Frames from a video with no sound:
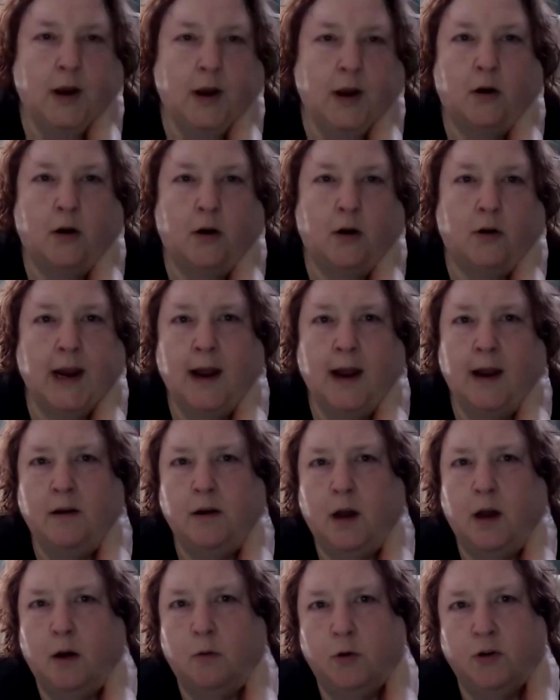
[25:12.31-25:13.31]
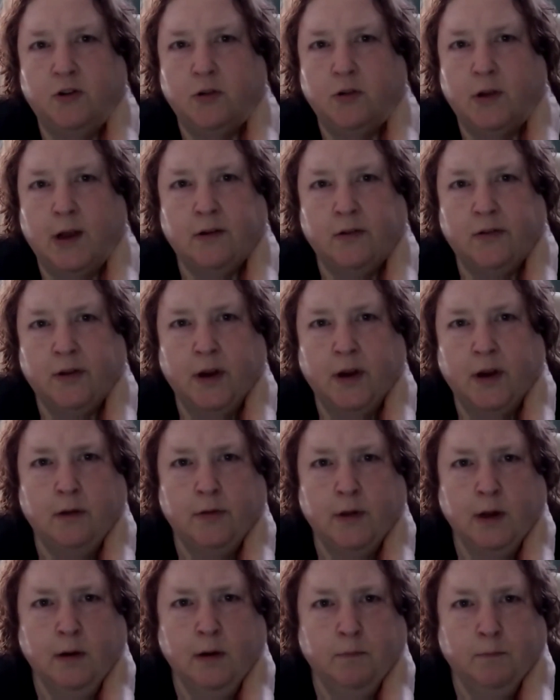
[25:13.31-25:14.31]
Harold. Ann, would you like to say
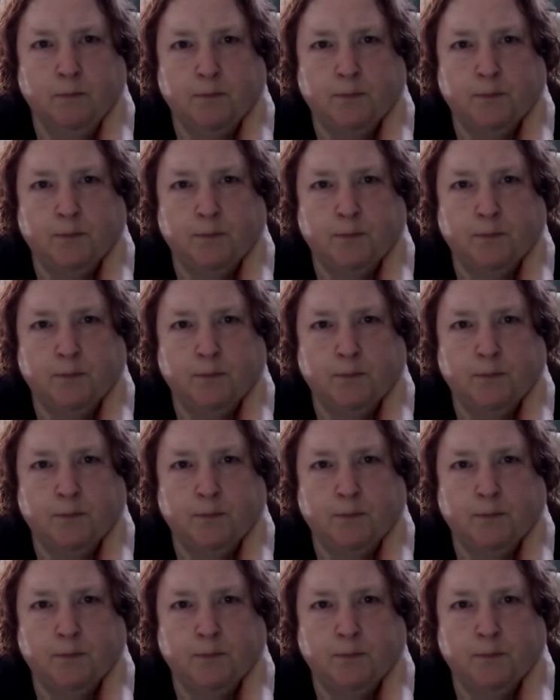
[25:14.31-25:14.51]
anything?